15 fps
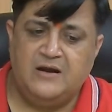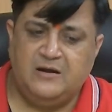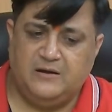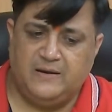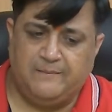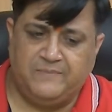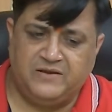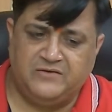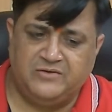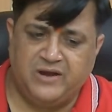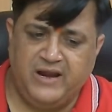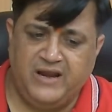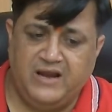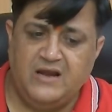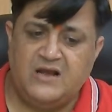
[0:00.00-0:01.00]
Number
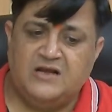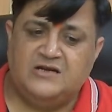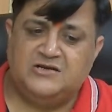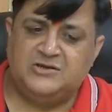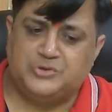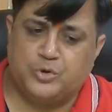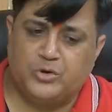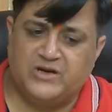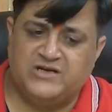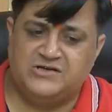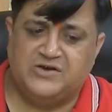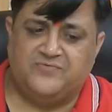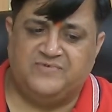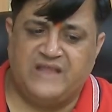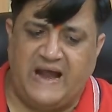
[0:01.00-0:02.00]
three, storage
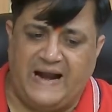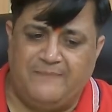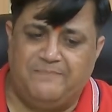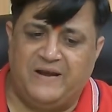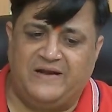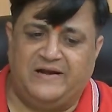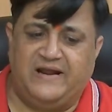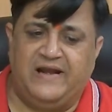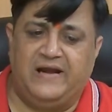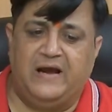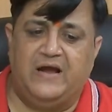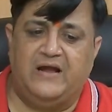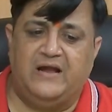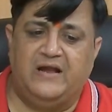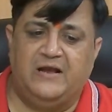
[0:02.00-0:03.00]
of that
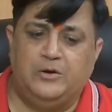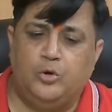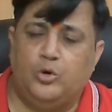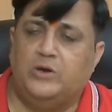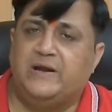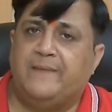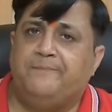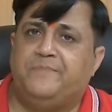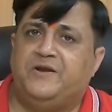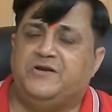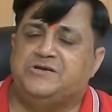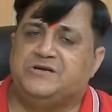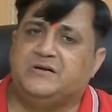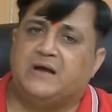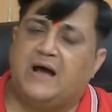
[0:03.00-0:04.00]
bacteria in low
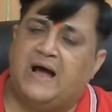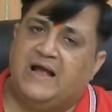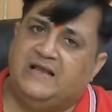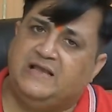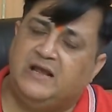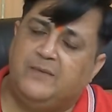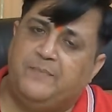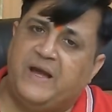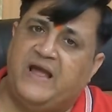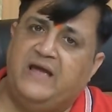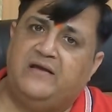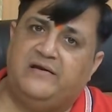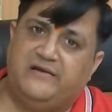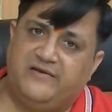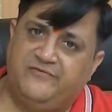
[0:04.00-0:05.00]
temperature either
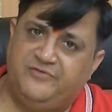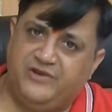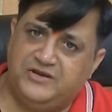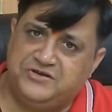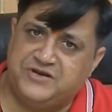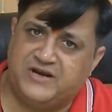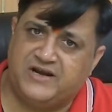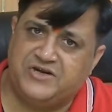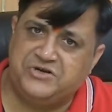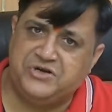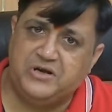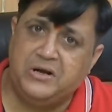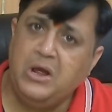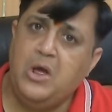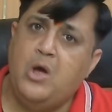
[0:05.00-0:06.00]
by
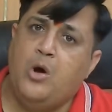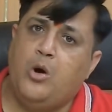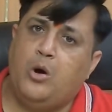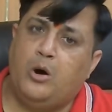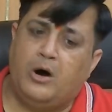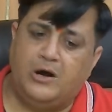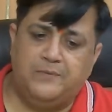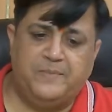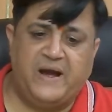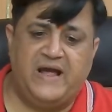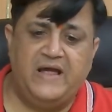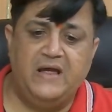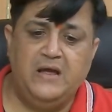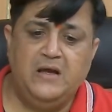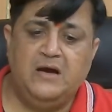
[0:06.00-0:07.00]
refrigeration or
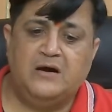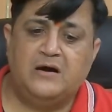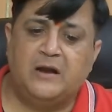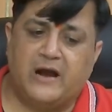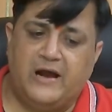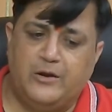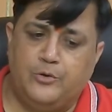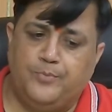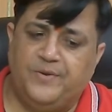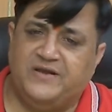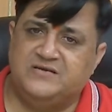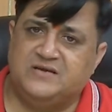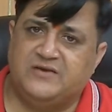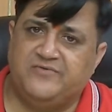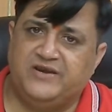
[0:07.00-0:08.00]
by
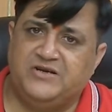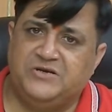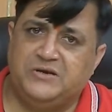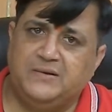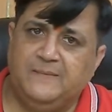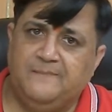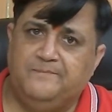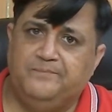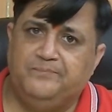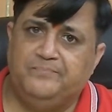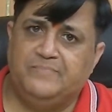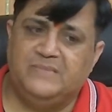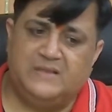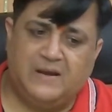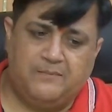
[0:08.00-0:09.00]
cryopreservation.
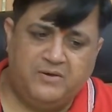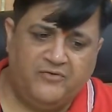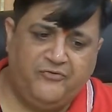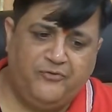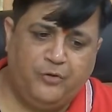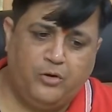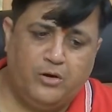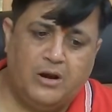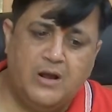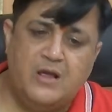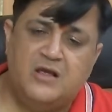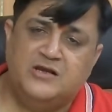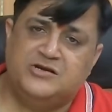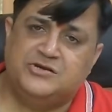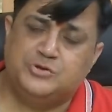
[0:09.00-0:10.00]
Number four,
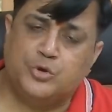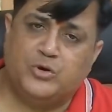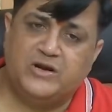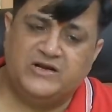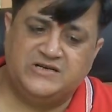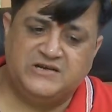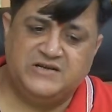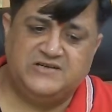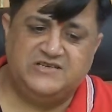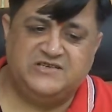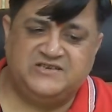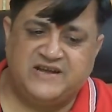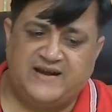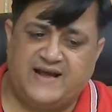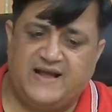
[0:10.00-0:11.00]
storage in
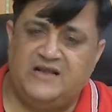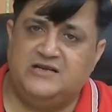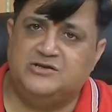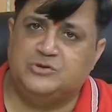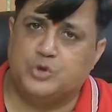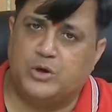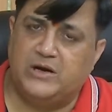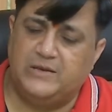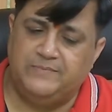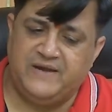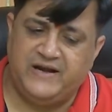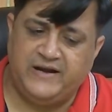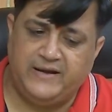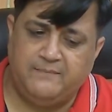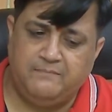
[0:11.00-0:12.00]
sterile soil
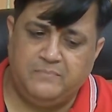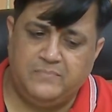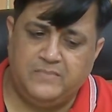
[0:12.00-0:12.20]
medium.